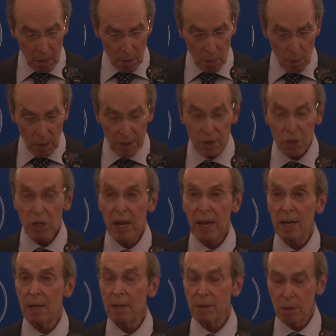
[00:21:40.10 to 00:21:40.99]
One
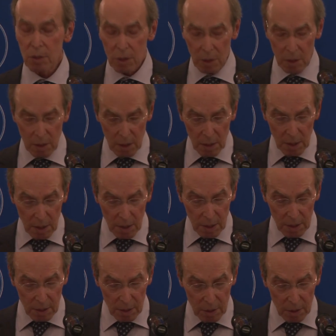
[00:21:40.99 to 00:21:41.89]
challenge
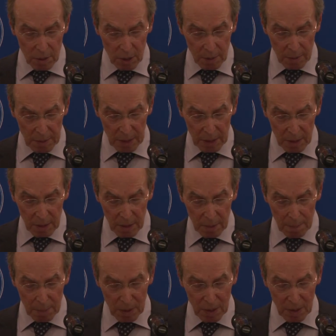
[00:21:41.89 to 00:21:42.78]
is determining
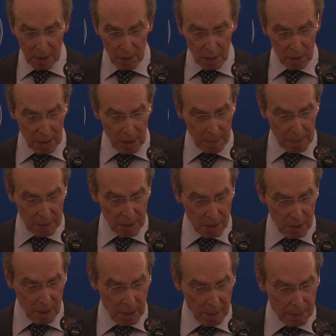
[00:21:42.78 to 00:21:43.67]
the political
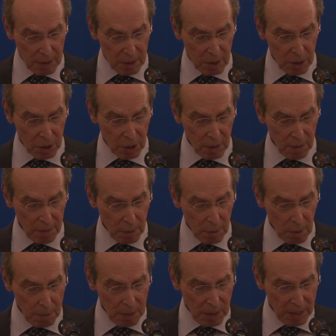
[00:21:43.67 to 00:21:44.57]
composition of the
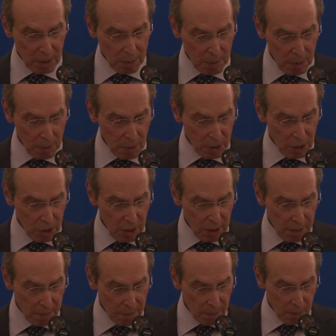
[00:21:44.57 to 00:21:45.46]
replacement
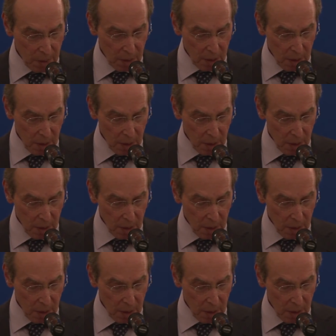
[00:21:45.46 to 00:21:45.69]
regime.